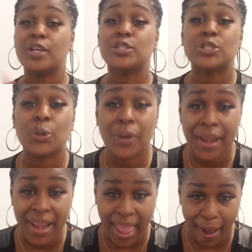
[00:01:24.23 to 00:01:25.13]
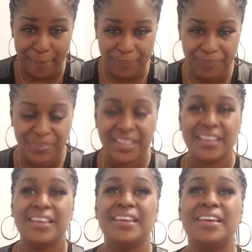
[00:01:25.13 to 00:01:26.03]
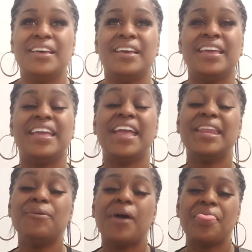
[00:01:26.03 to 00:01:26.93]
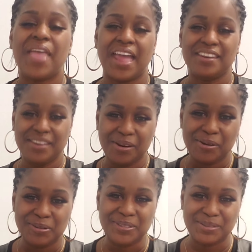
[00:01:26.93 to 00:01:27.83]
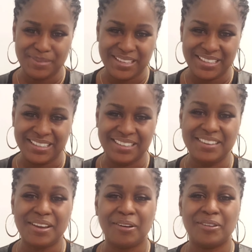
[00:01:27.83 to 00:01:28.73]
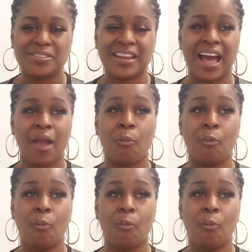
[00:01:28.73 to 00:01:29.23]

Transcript: So now, anyone that knows me knows that I,